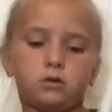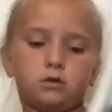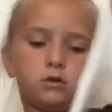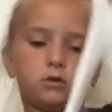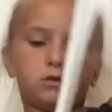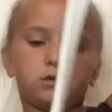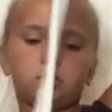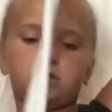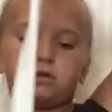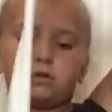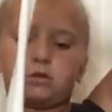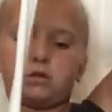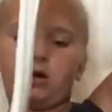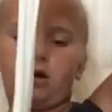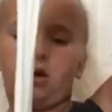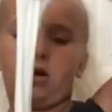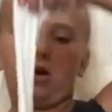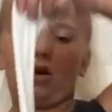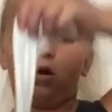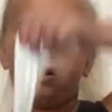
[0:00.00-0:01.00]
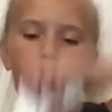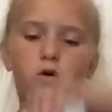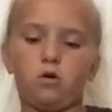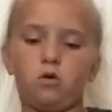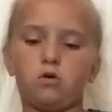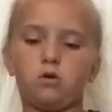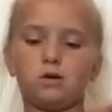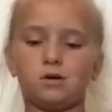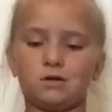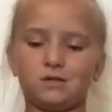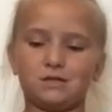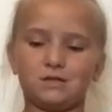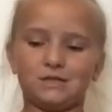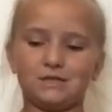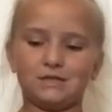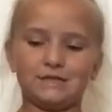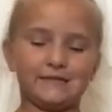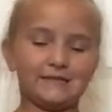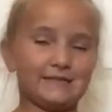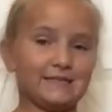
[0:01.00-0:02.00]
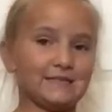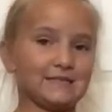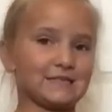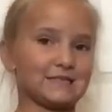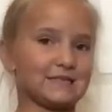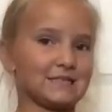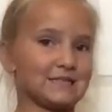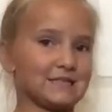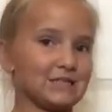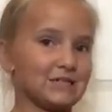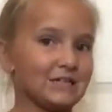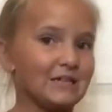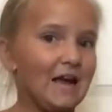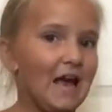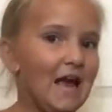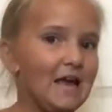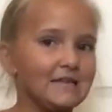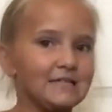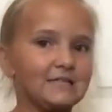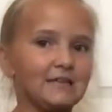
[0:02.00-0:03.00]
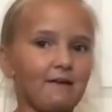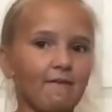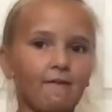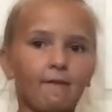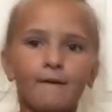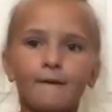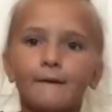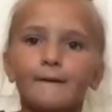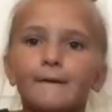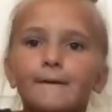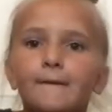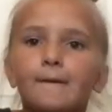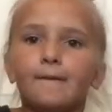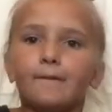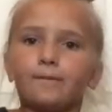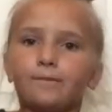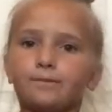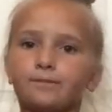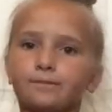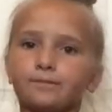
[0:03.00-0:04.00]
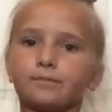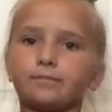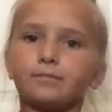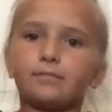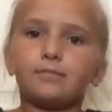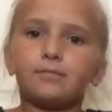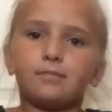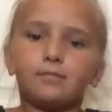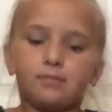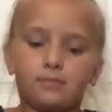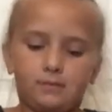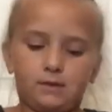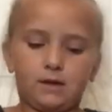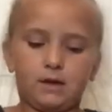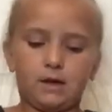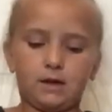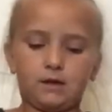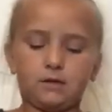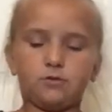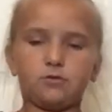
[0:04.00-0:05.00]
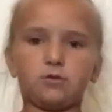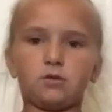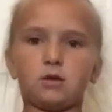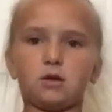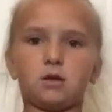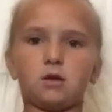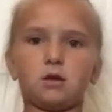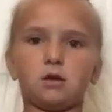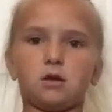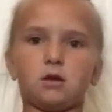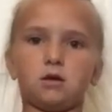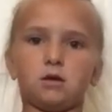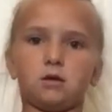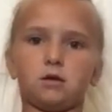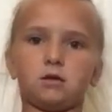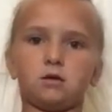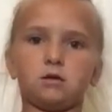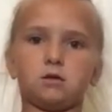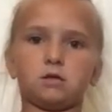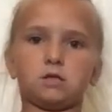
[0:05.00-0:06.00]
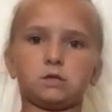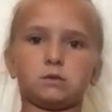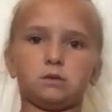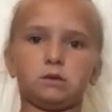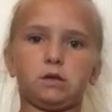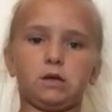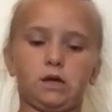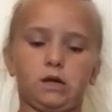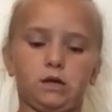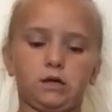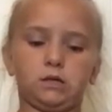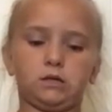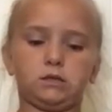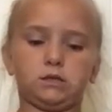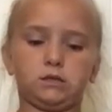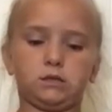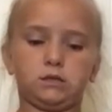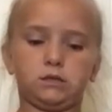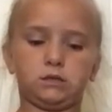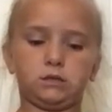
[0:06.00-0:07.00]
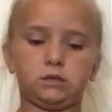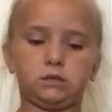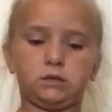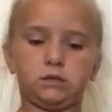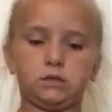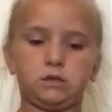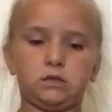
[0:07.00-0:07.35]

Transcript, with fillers: So this is your ending kind of thing. It's really nice.